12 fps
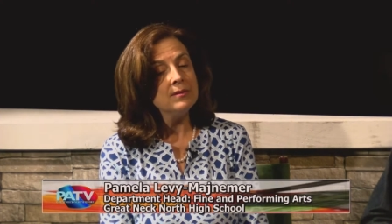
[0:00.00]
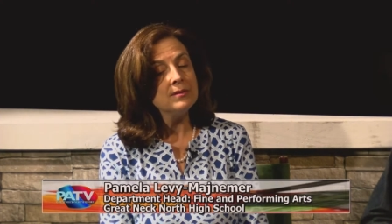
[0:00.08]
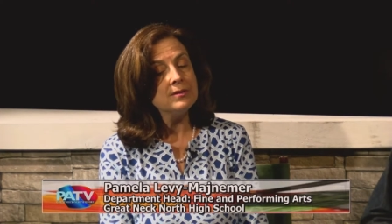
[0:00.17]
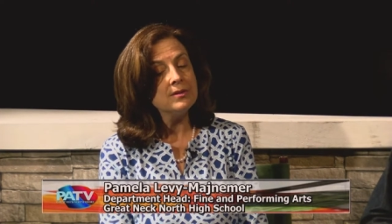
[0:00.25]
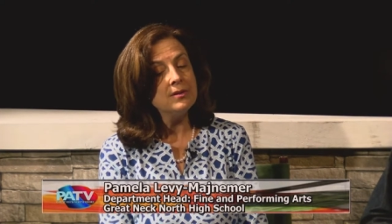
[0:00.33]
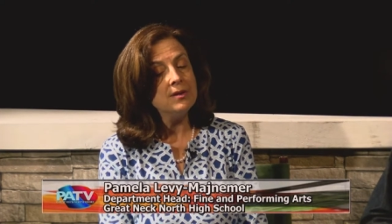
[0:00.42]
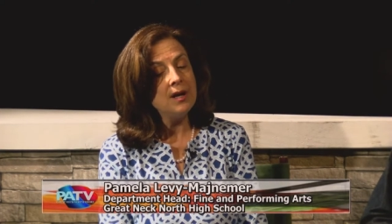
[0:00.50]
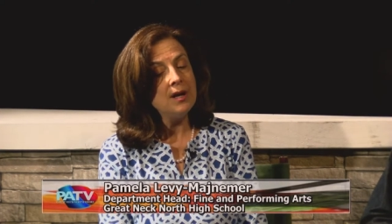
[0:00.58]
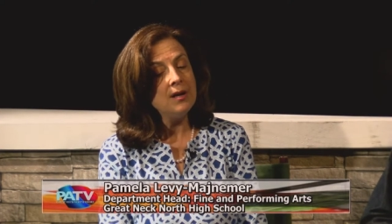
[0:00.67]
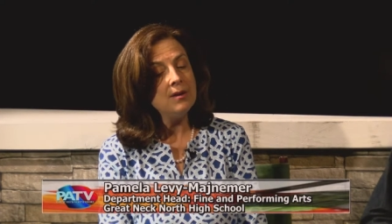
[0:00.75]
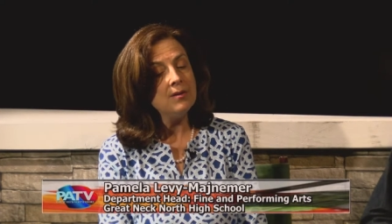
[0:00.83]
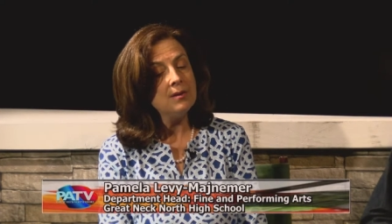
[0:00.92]

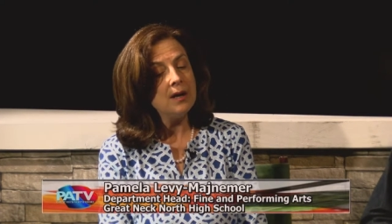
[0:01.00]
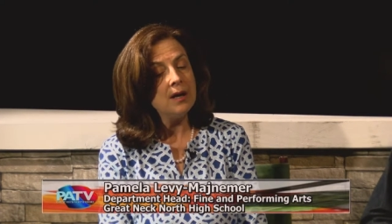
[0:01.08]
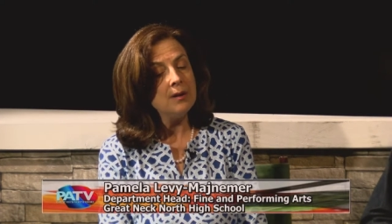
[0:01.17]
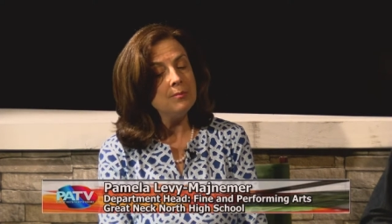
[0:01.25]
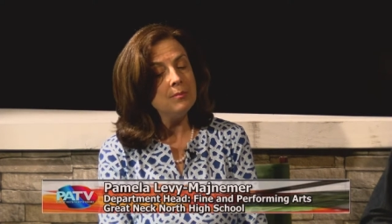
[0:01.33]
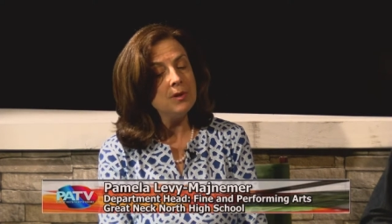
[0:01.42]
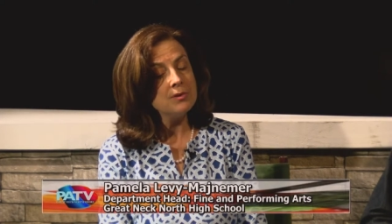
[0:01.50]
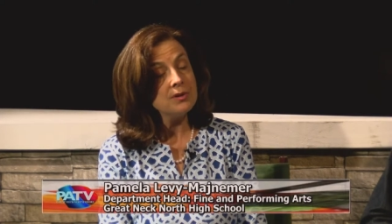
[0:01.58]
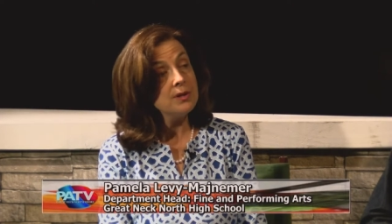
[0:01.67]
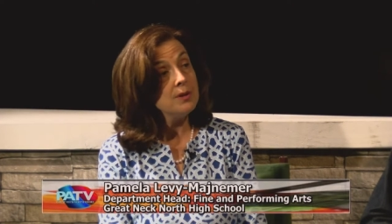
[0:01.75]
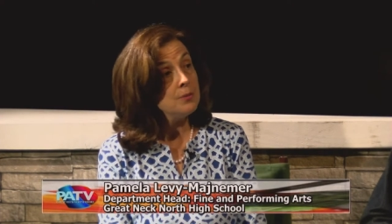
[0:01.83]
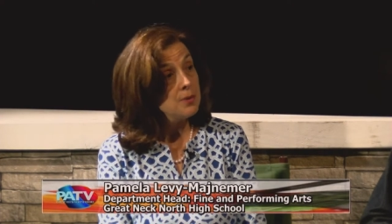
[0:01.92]
Today, I
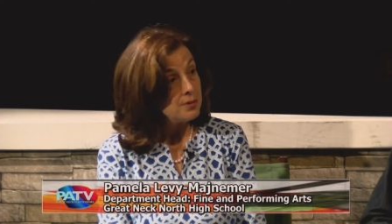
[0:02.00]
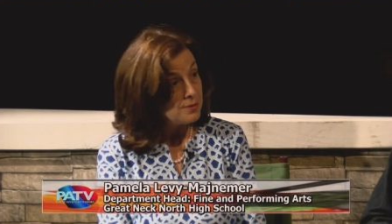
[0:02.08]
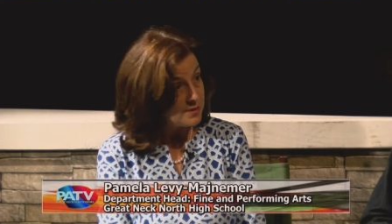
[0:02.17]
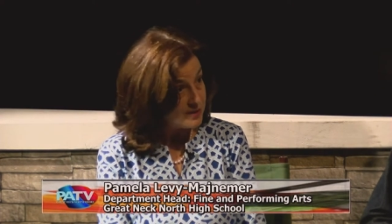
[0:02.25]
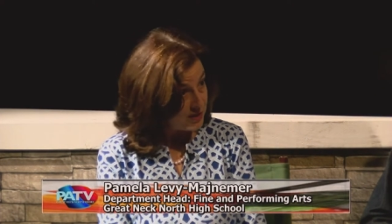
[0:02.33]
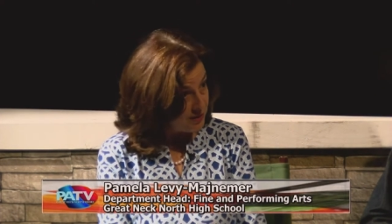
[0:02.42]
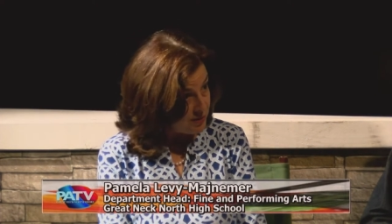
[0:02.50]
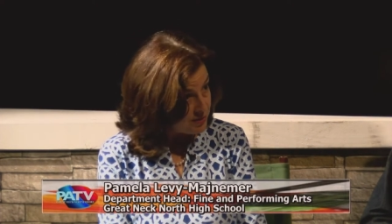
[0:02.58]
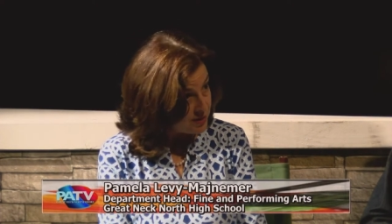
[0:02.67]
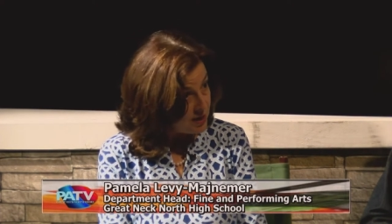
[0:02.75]
mostly work with singers,